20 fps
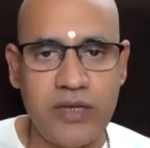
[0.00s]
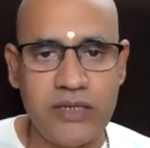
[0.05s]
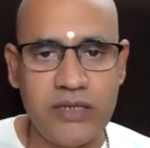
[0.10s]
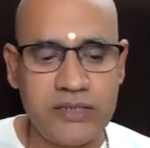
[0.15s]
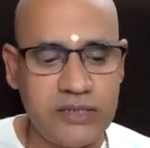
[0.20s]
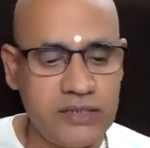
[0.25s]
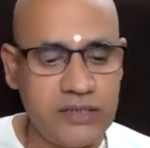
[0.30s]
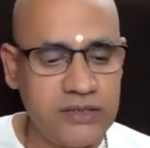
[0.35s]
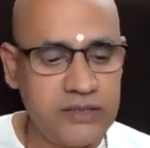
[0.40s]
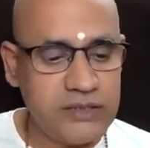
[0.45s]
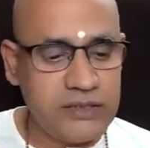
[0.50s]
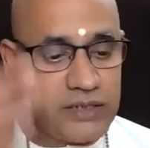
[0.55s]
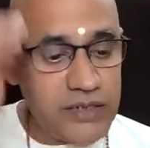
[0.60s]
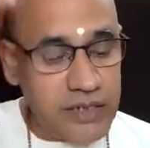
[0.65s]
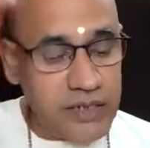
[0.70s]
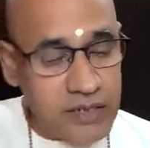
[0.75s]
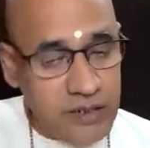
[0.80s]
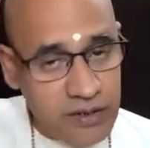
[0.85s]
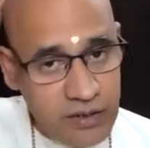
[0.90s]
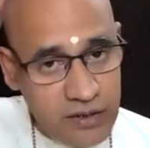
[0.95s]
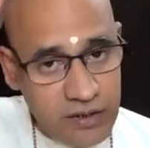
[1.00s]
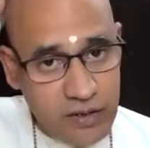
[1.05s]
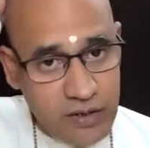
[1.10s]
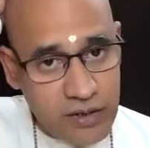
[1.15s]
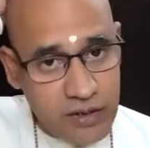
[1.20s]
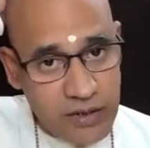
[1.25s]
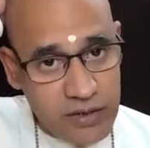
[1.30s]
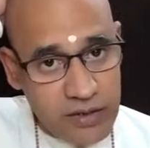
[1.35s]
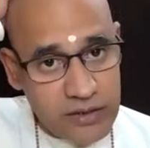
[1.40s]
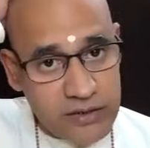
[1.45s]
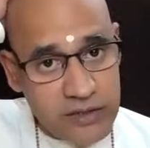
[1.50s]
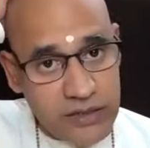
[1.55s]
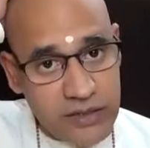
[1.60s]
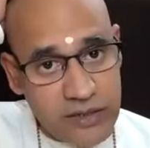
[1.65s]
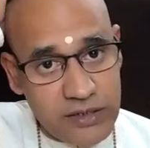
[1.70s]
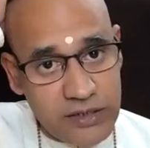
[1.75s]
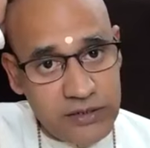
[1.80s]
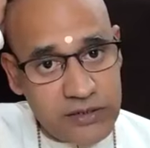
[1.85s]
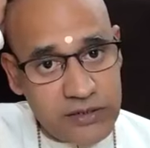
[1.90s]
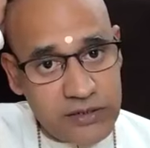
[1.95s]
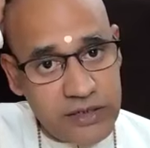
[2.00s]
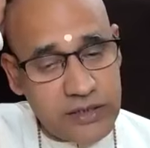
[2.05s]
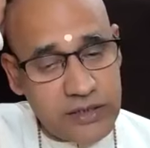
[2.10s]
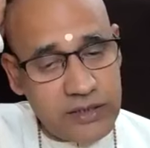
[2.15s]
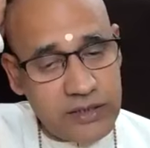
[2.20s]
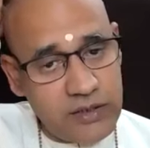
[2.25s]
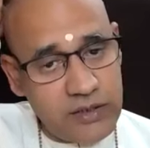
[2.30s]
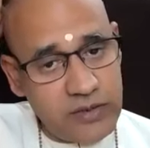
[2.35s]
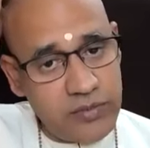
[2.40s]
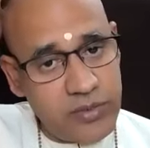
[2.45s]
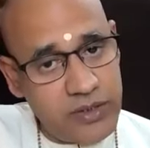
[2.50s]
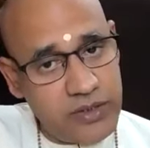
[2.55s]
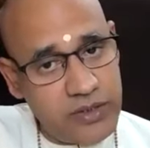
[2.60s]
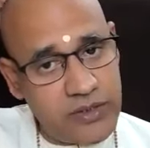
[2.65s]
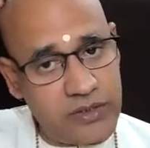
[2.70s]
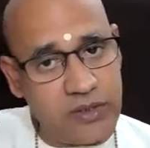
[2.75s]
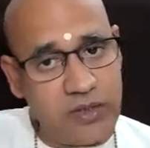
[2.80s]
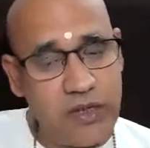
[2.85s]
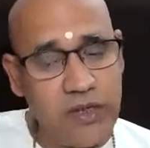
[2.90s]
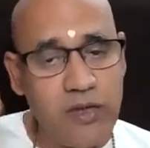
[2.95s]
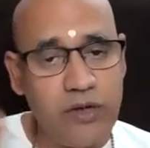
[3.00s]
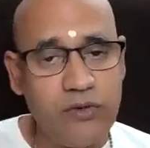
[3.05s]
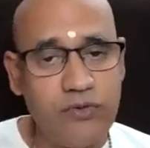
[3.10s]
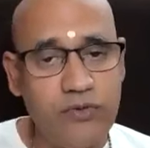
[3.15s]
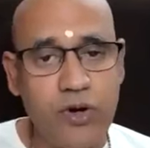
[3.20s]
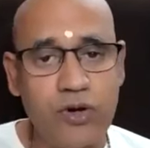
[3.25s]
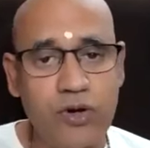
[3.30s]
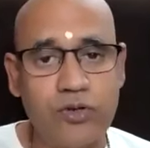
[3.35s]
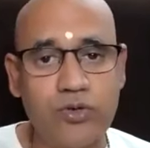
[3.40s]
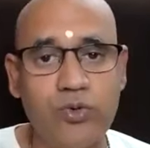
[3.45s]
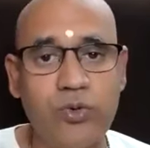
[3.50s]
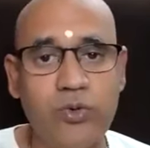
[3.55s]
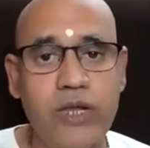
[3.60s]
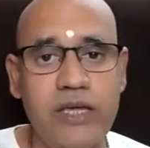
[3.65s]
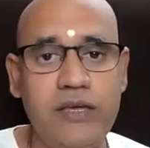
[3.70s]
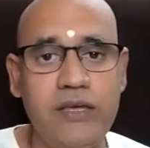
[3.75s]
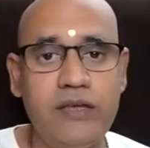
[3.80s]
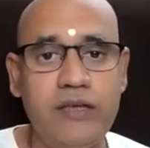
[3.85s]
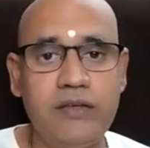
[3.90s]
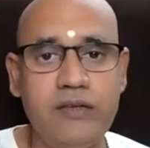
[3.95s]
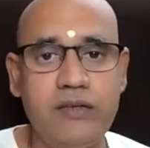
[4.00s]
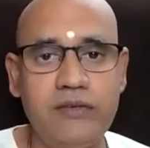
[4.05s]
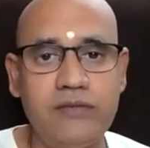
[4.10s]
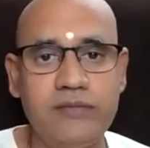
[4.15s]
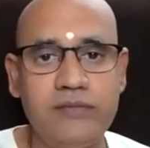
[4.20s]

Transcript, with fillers: Expense in his intrinsic being. For today,